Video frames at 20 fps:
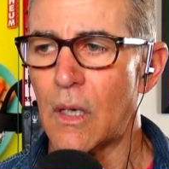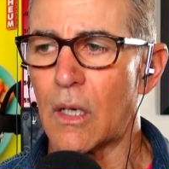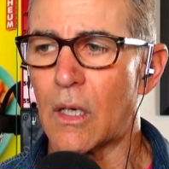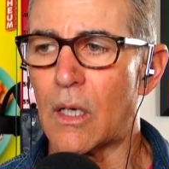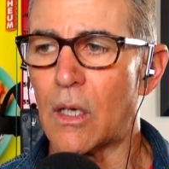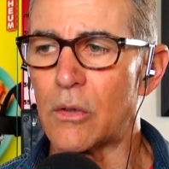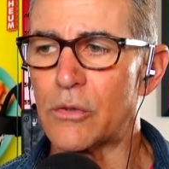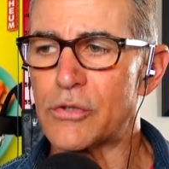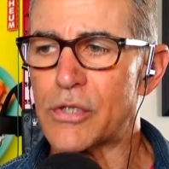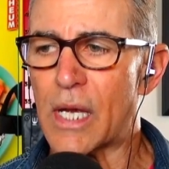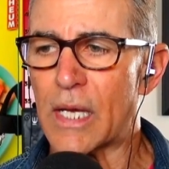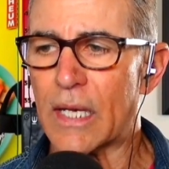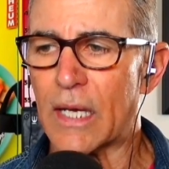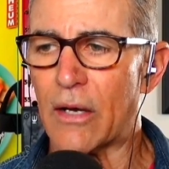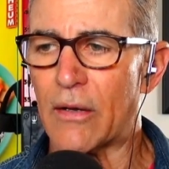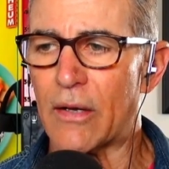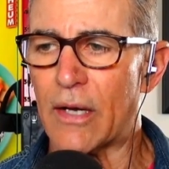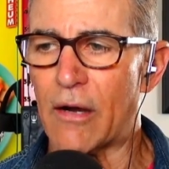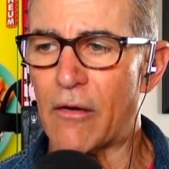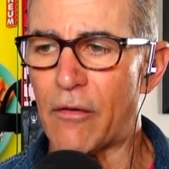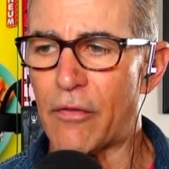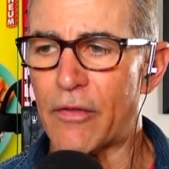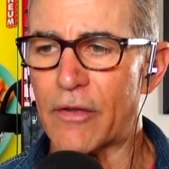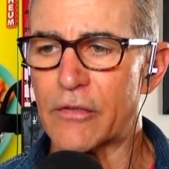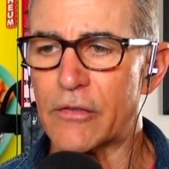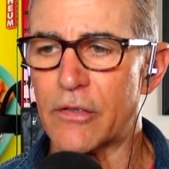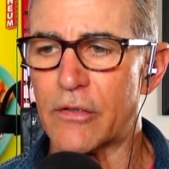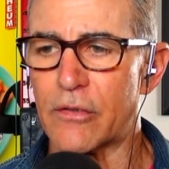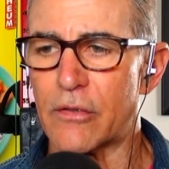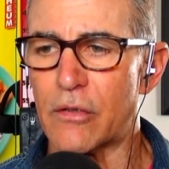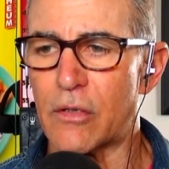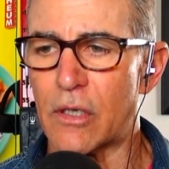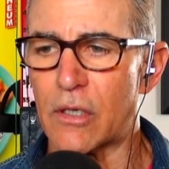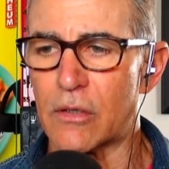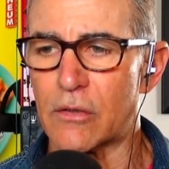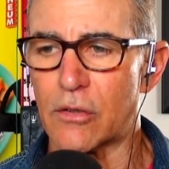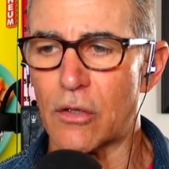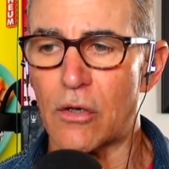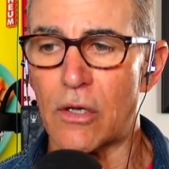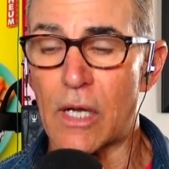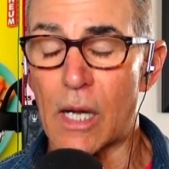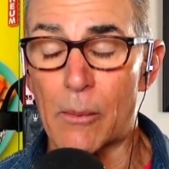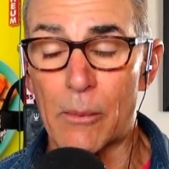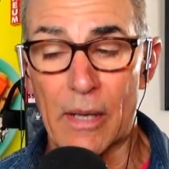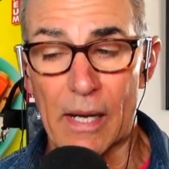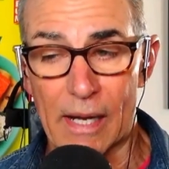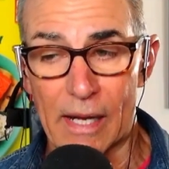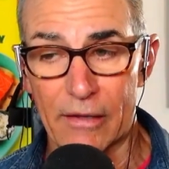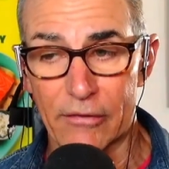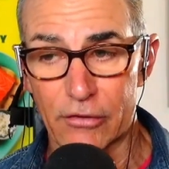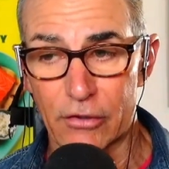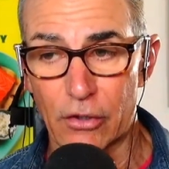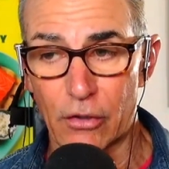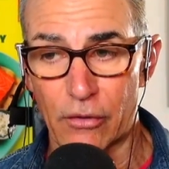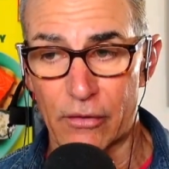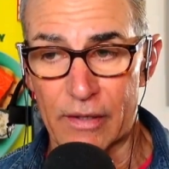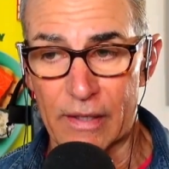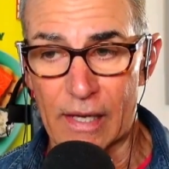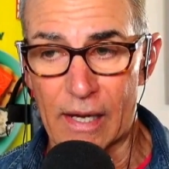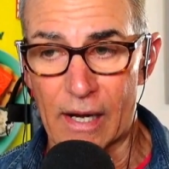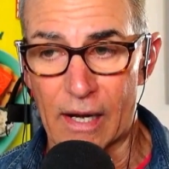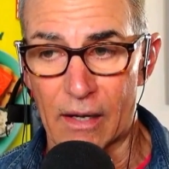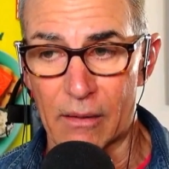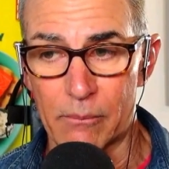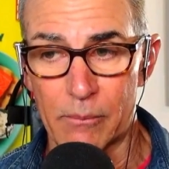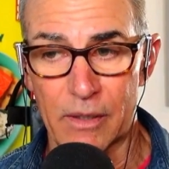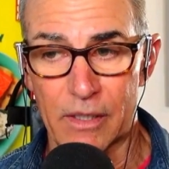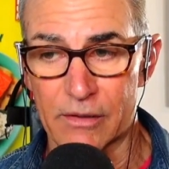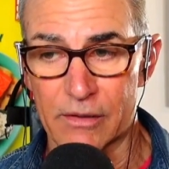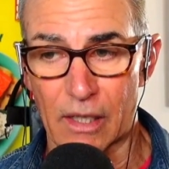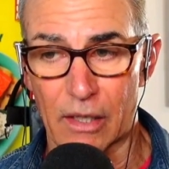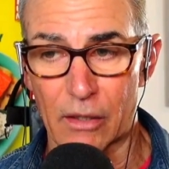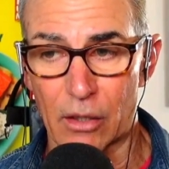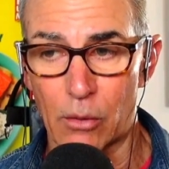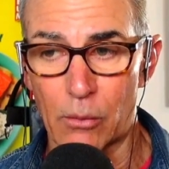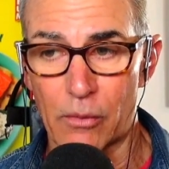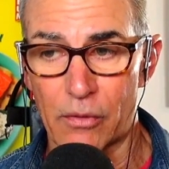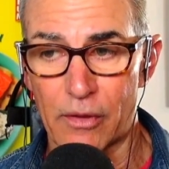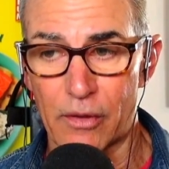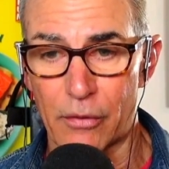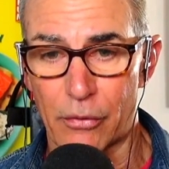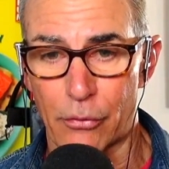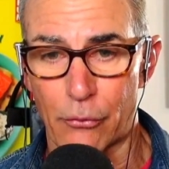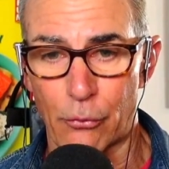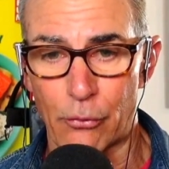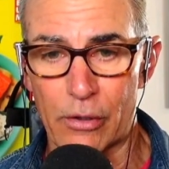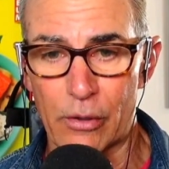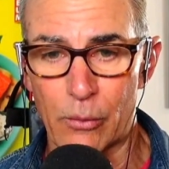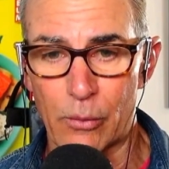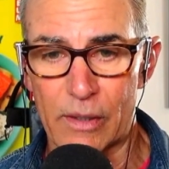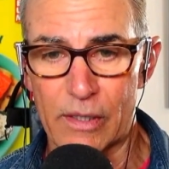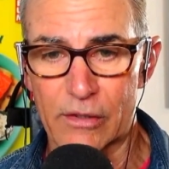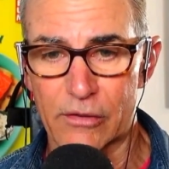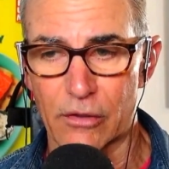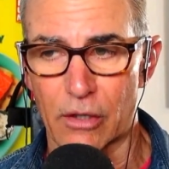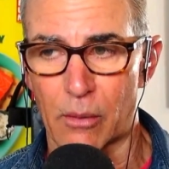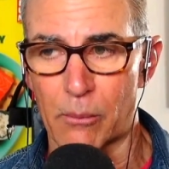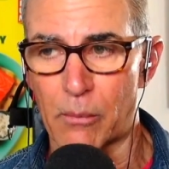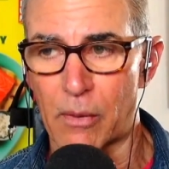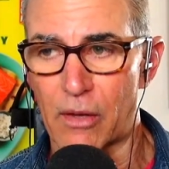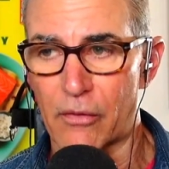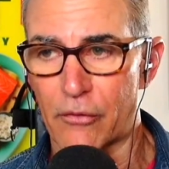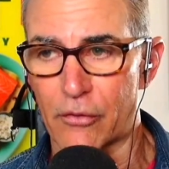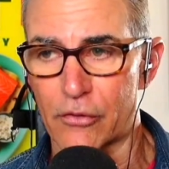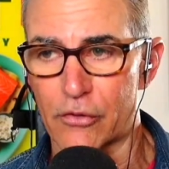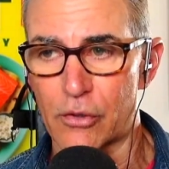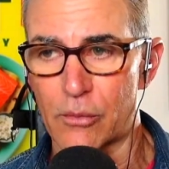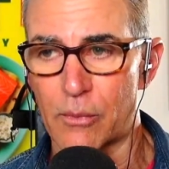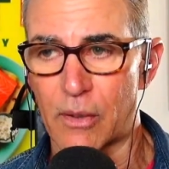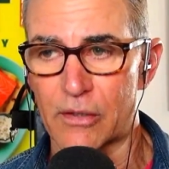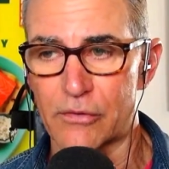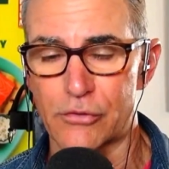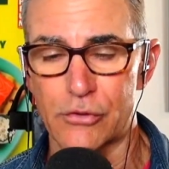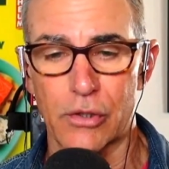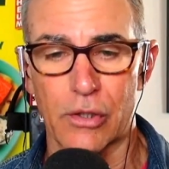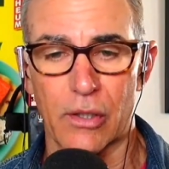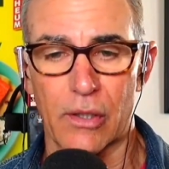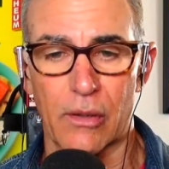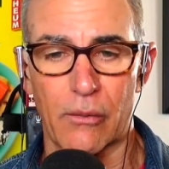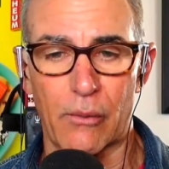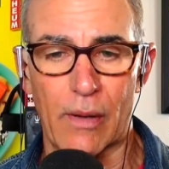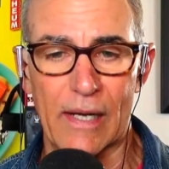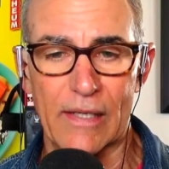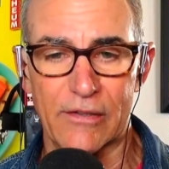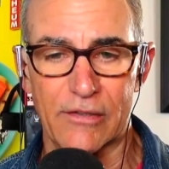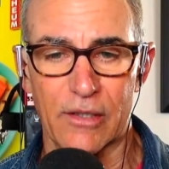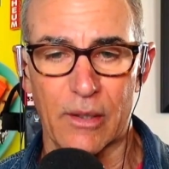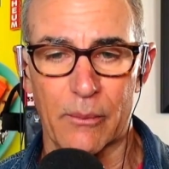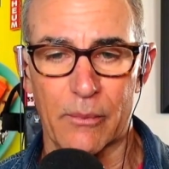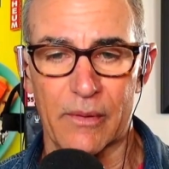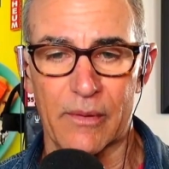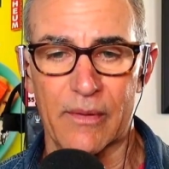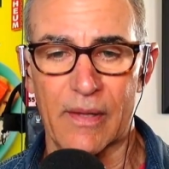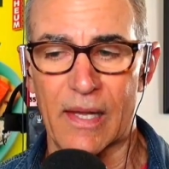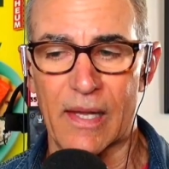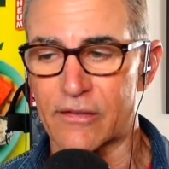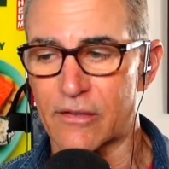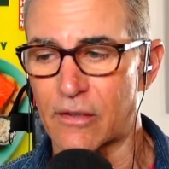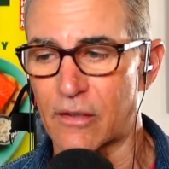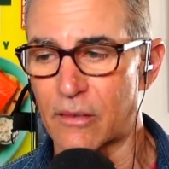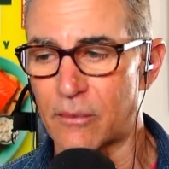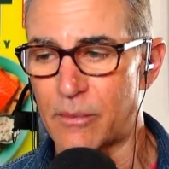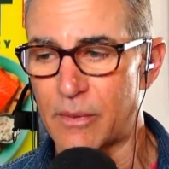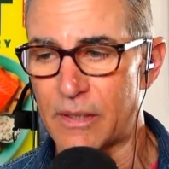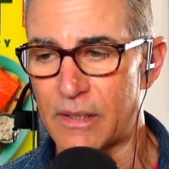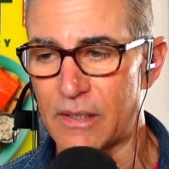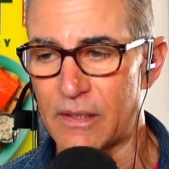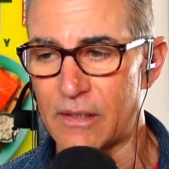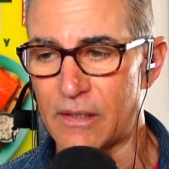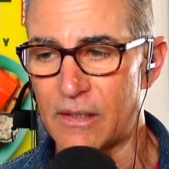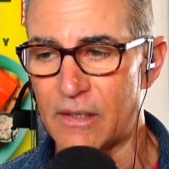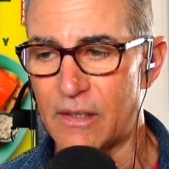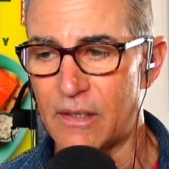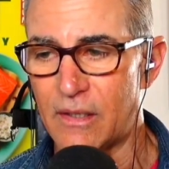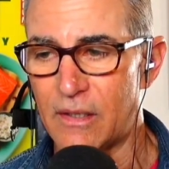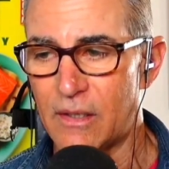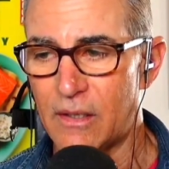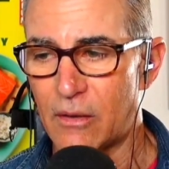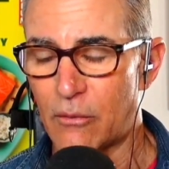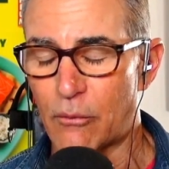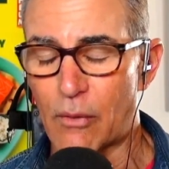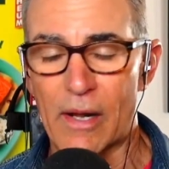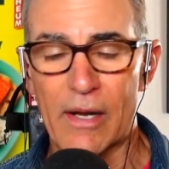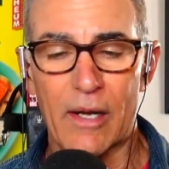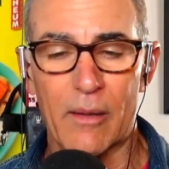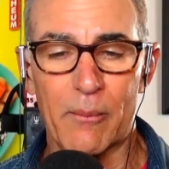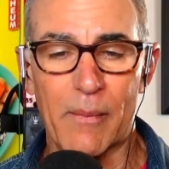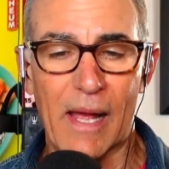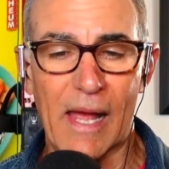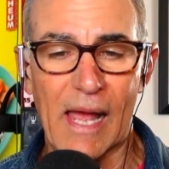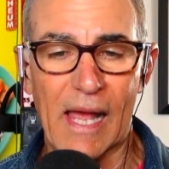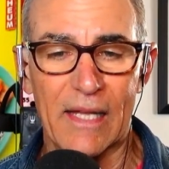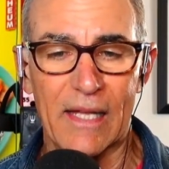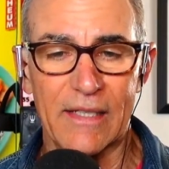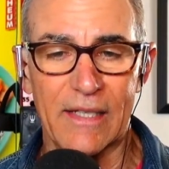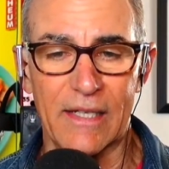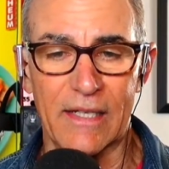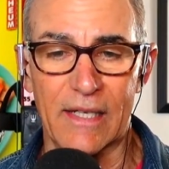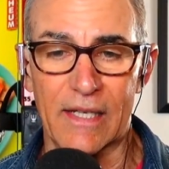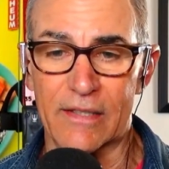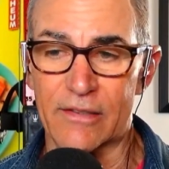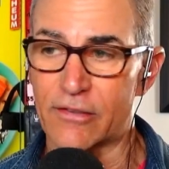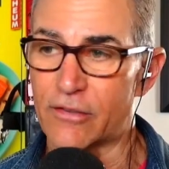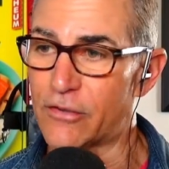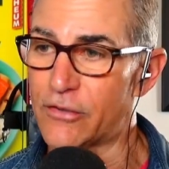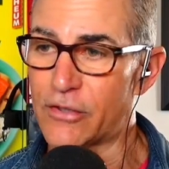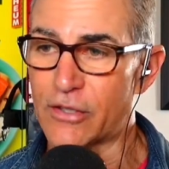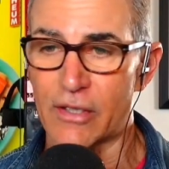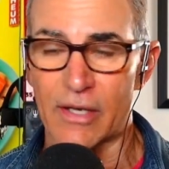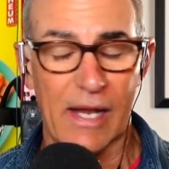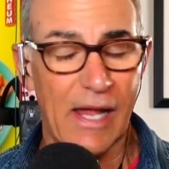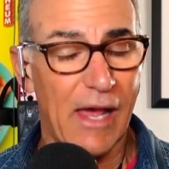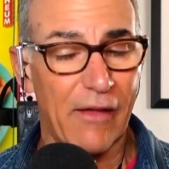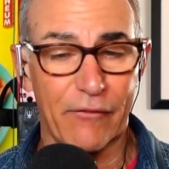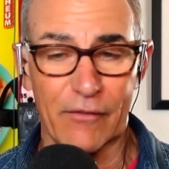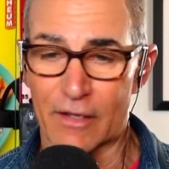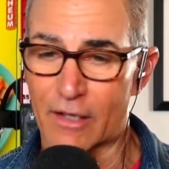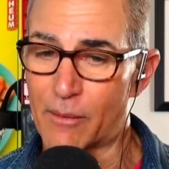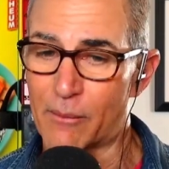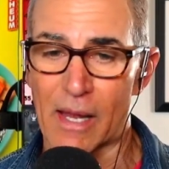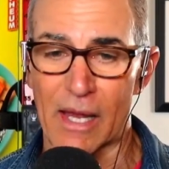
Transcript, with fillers: Go check out everything she's doing. Zoe, I'm going to ask you on the air, because I know within three weeks or a month or two months, you're going to write something that's going to be right up my alley again. So you're going to have to come